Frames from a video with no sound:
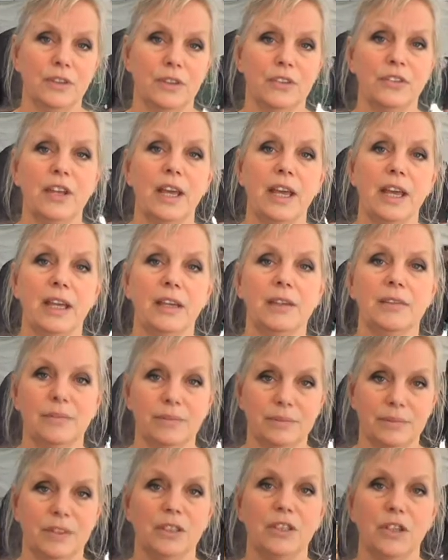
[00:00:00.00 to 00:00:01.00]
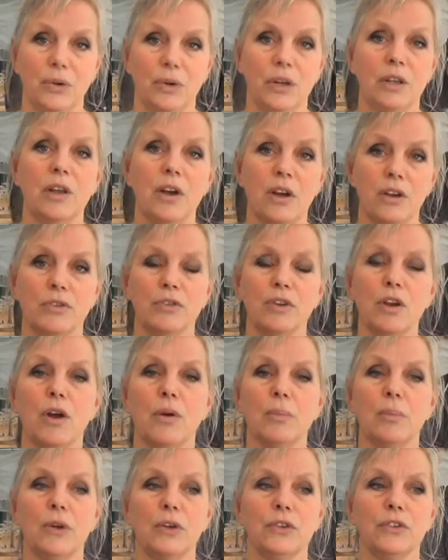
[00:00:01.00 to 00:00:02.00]
say, a lot of
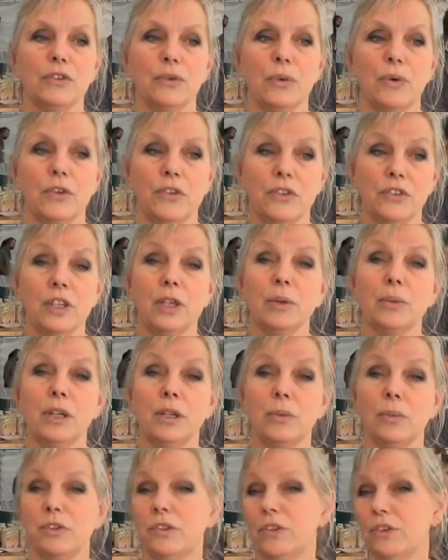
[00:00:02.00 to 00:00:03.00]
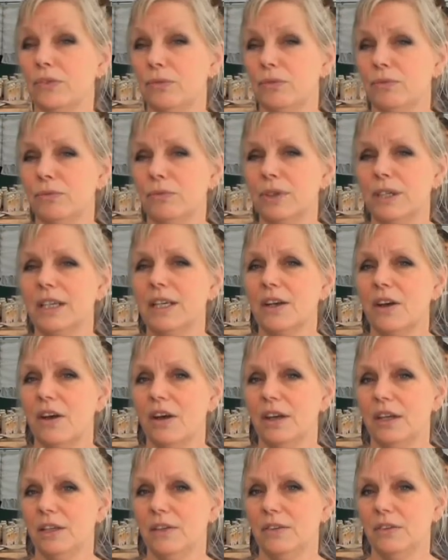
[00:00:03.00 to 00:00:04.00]
compost or seaweed, which is really
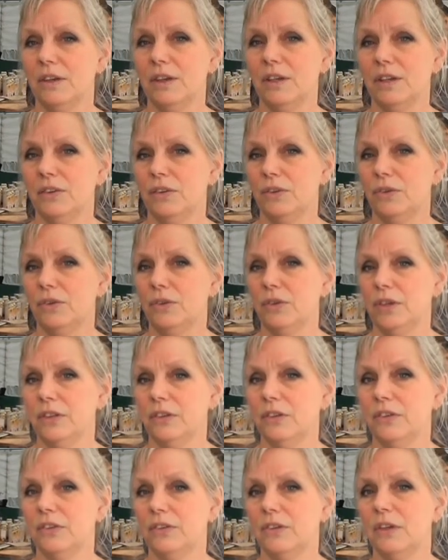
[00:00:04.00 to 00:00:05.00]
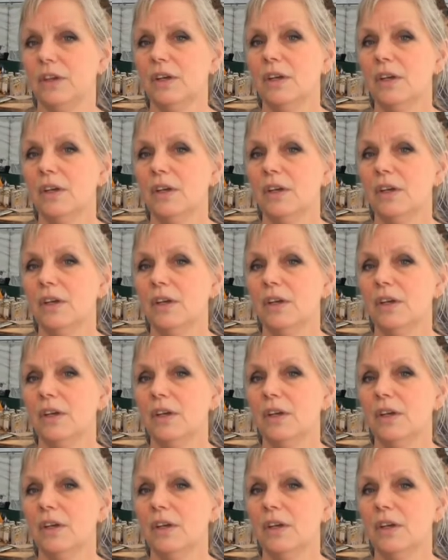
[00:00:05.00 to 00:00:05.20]
high in nutrients,